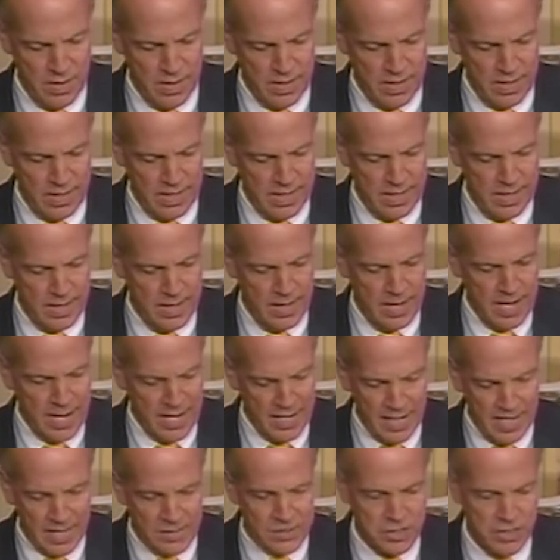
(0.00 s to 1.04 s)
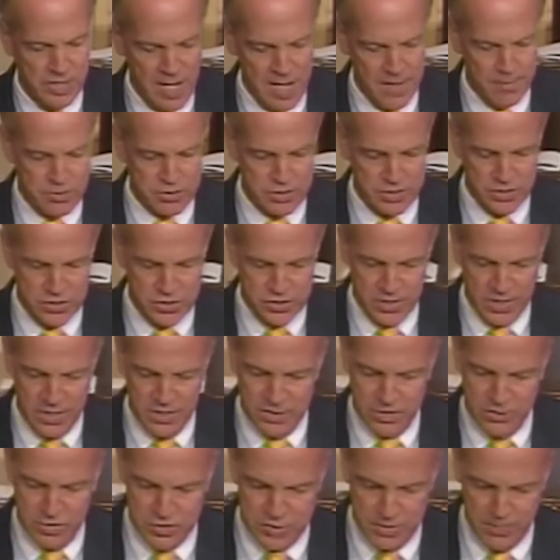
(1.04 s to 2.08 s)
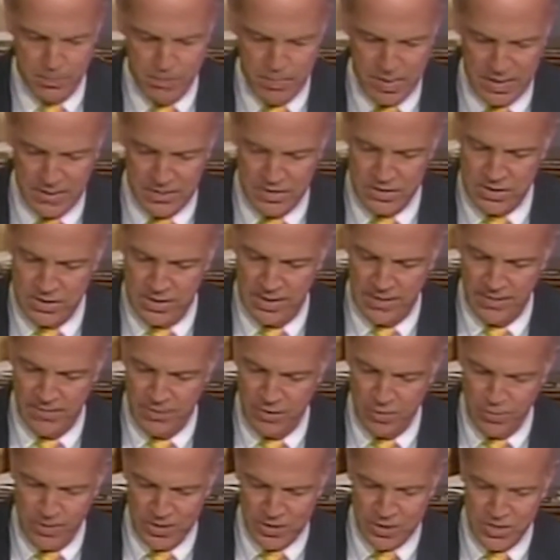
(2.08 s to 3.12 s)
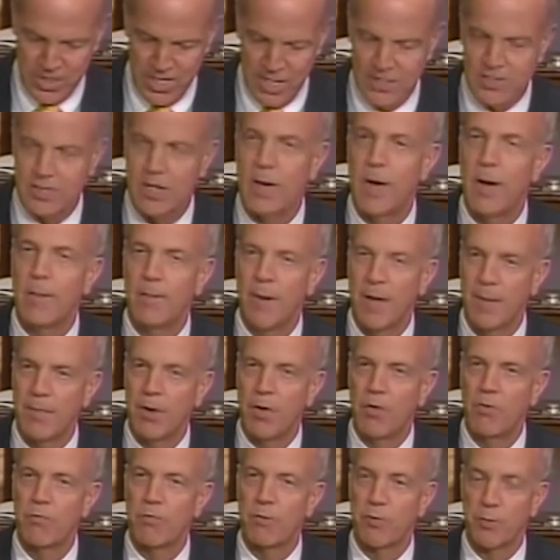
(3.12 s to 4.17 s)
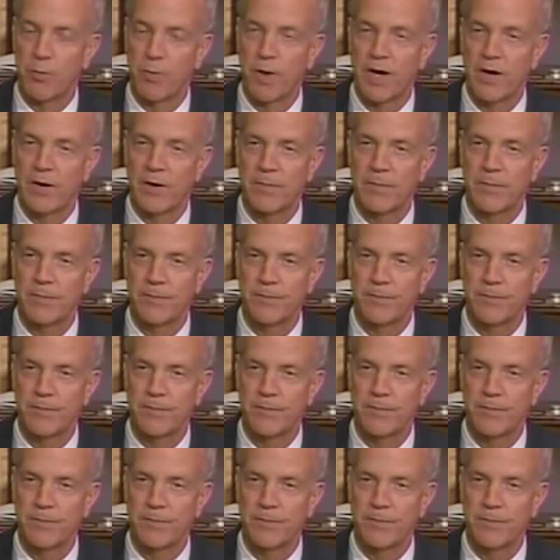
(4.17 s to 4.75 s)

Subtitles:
And I'd ask unanimous consent to submit the USDA's memo for the record.